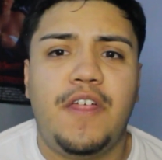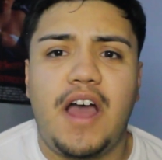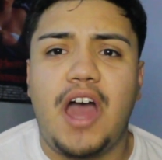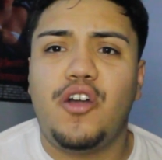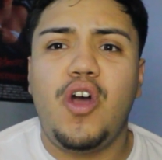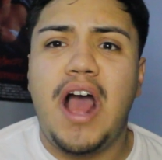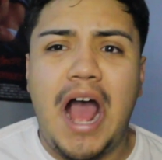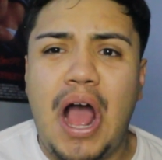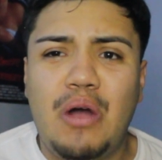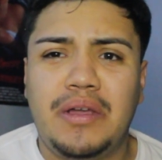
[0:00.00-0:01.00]
I don't know
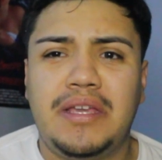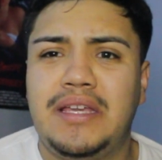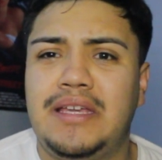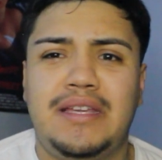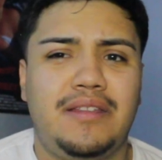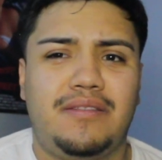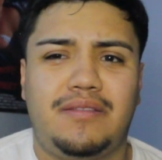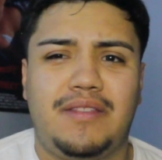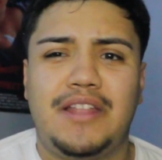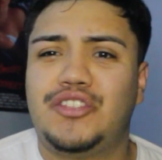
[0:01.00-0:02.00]
how he
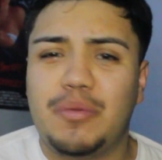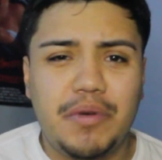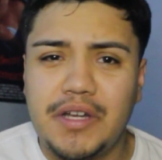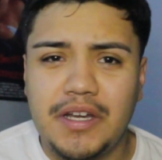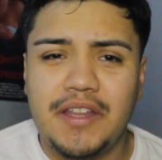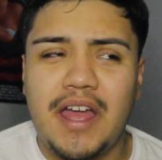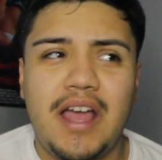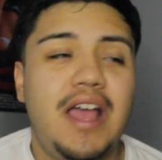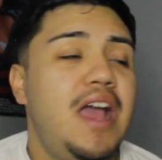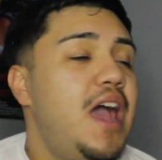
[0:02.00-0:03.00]
interpreted
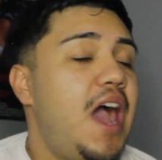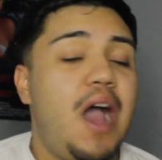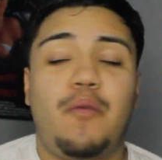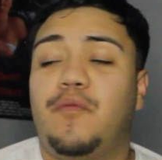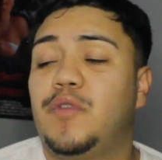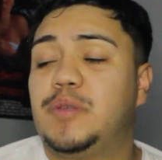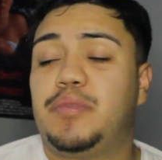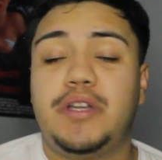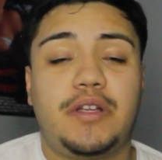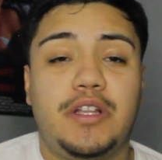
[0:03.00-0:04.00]
that. I was
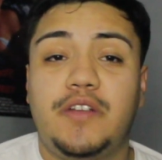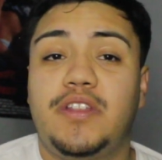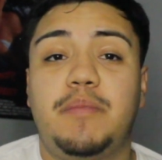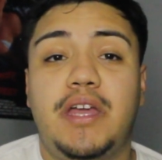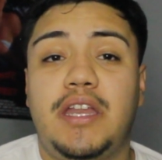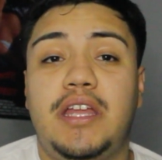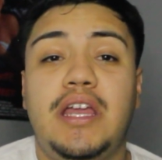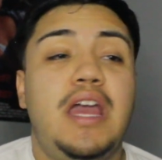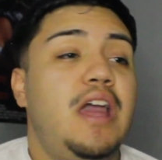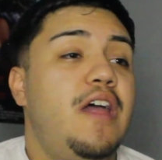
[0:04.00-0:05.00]
pretty clear from the beginning
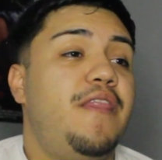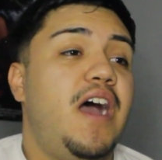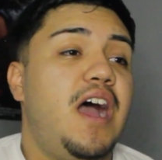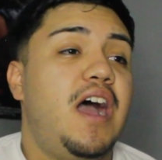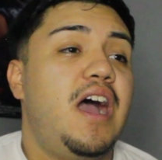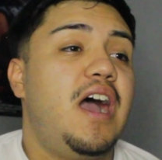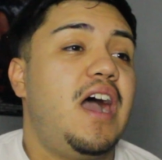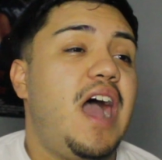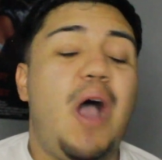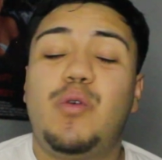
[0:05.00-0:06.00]

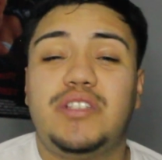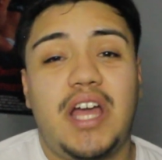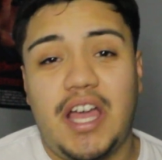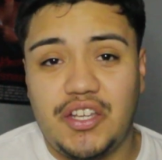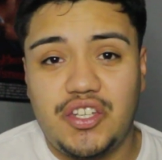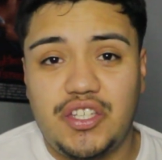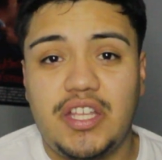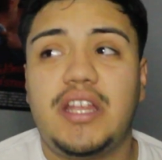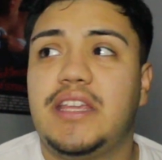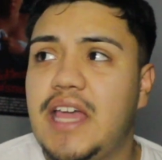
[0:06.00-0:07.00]
that I was not
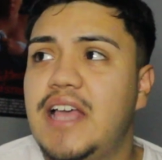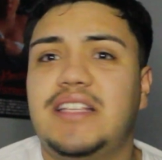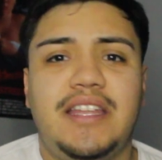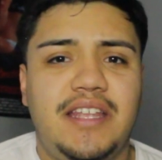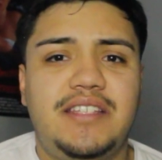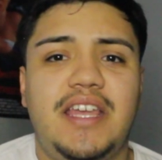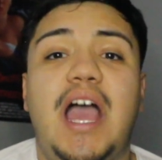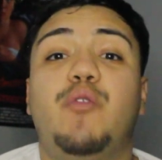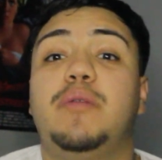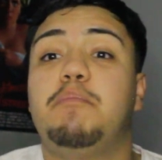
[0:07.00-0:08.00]
interested. Yes, I did say I
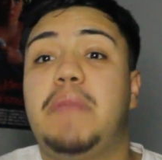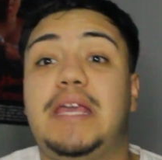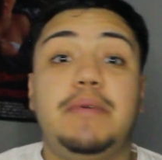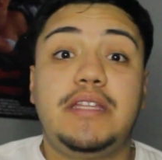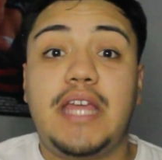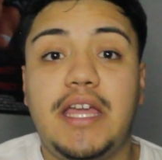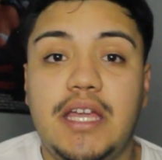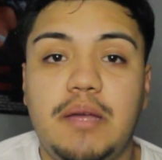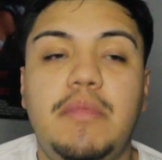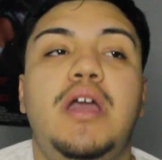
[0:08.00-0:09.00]
would maybe date
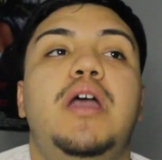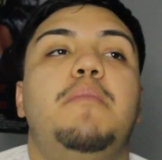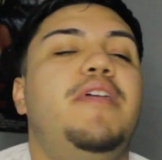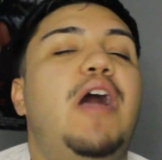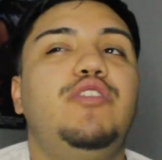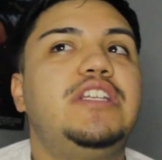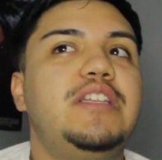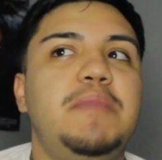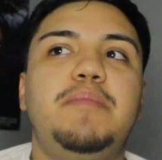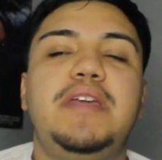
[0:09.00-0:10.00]
him, but that was just
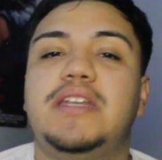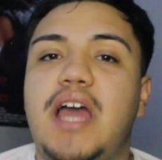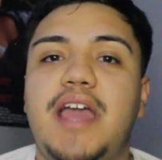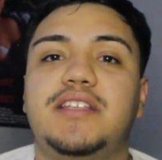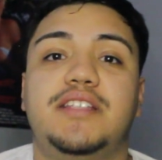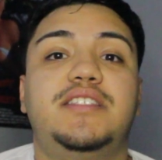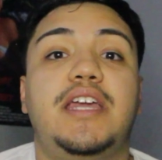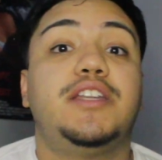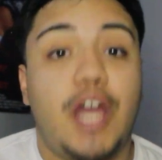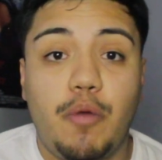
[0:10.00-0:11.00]
me being nice and
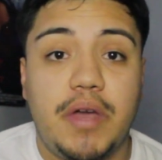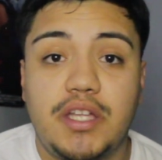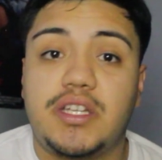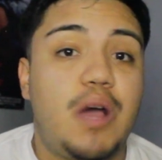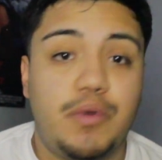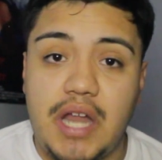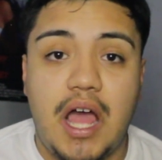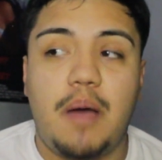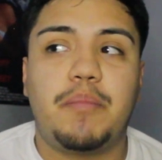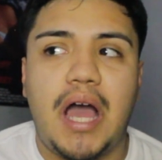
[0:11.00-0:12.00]
saying no, bitch, I would
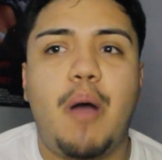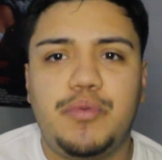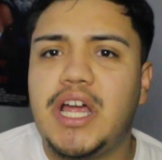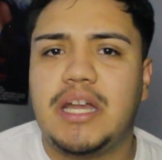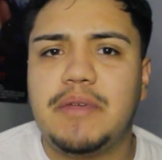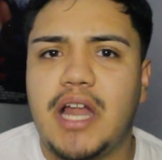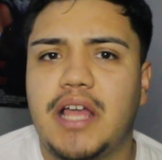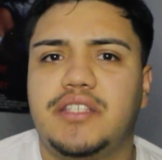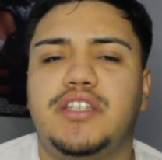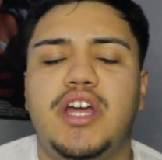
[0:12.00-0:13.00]
not. But I'm trying to be
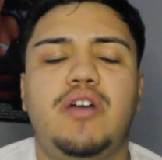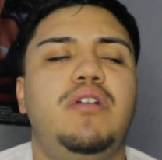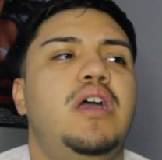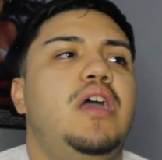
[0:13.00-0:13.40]
nice, you know?